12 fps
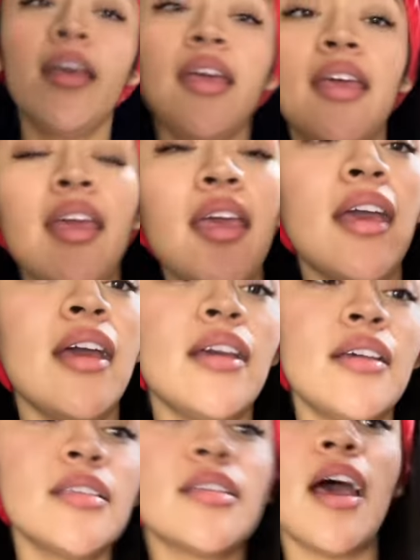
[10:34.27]

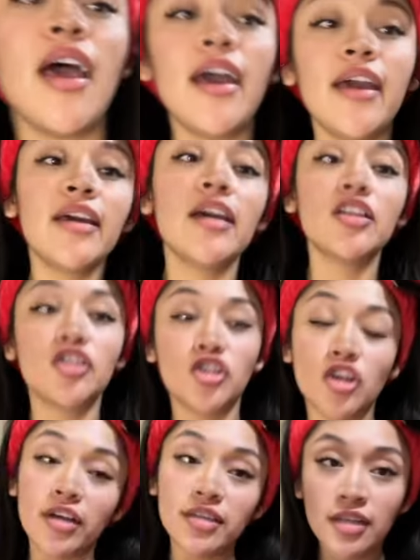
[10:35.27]
And I
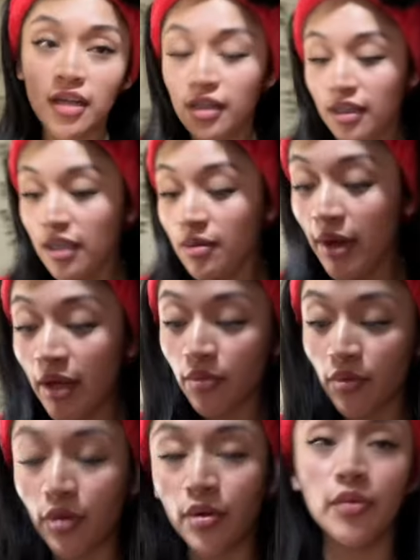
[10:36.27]
just cleaned my
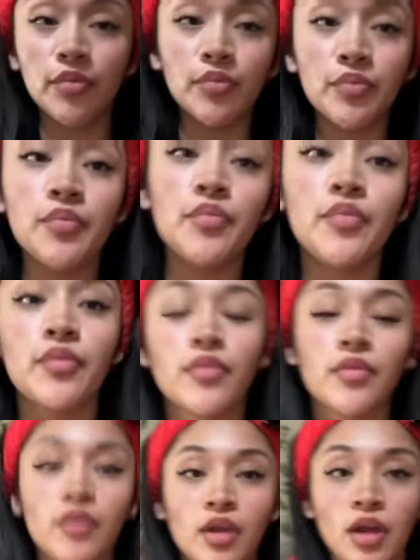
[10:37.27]
room.
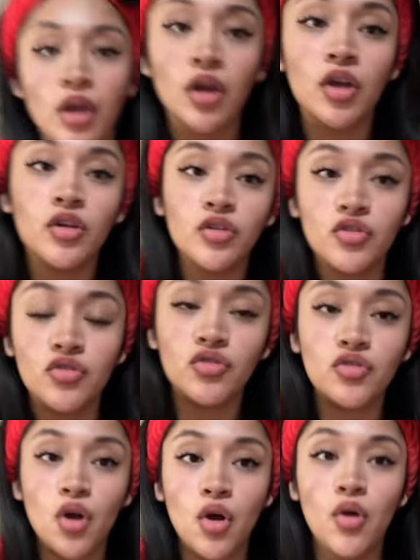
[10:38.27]

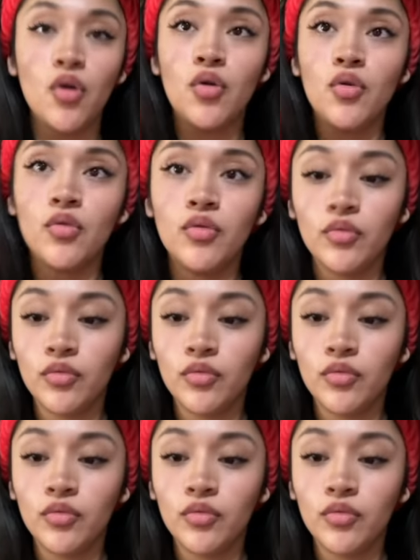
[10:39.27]
So...